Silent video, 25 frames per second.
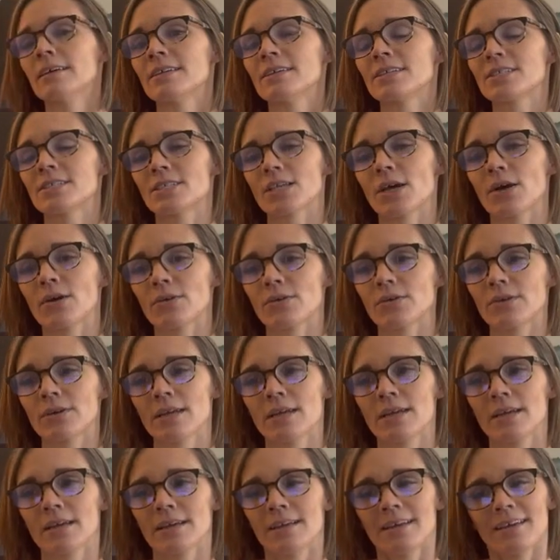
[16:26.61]
So
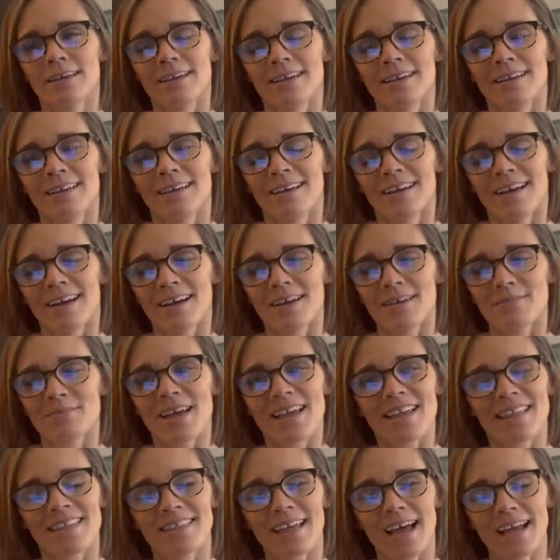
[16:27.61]
um,
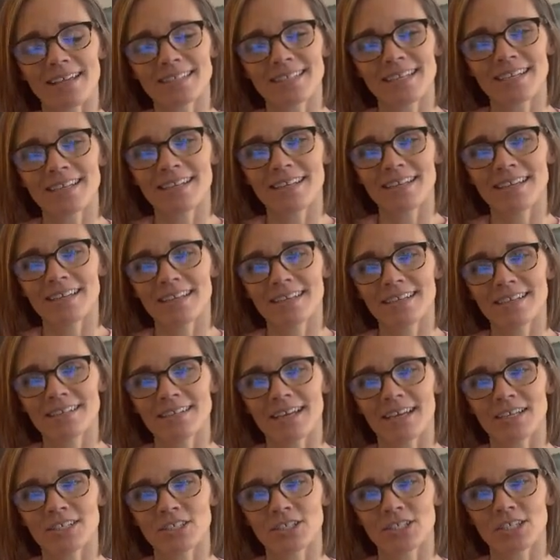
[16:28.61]
that's it in a
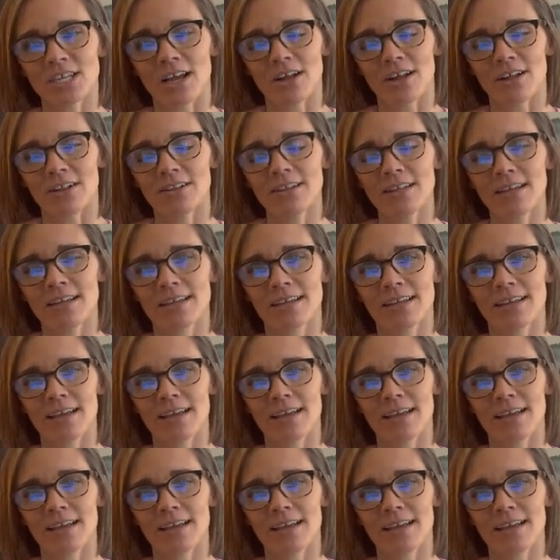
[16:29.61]
nutshell.